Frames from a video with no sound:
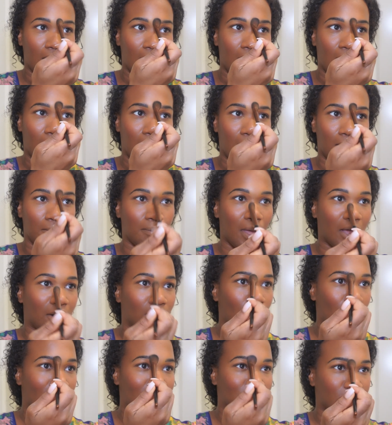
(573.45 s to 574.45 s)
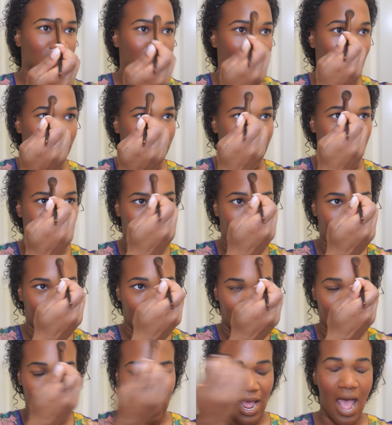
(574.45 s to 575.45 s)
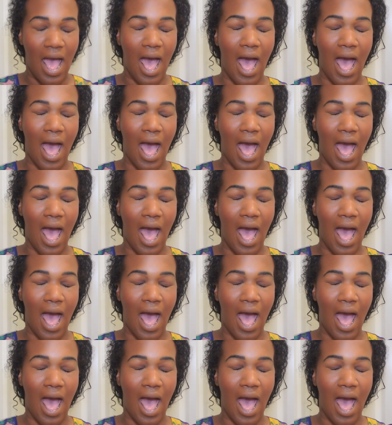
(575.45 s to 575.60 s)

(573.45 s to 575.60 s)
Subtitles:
I don't know, I just loved it.